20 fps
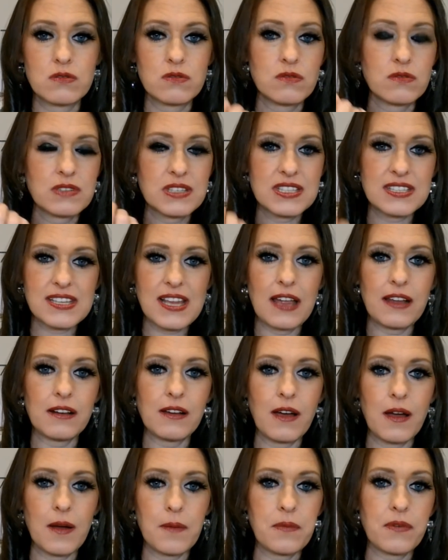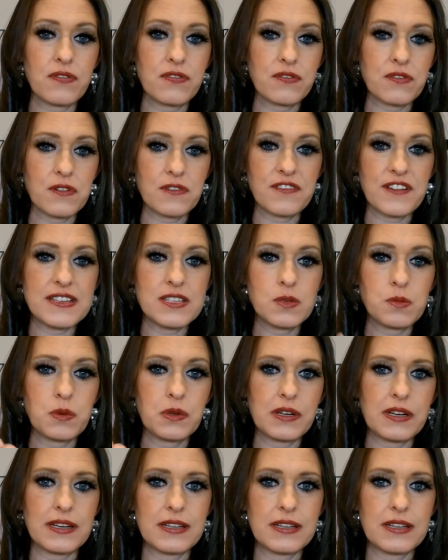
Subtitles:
set up for Facebook,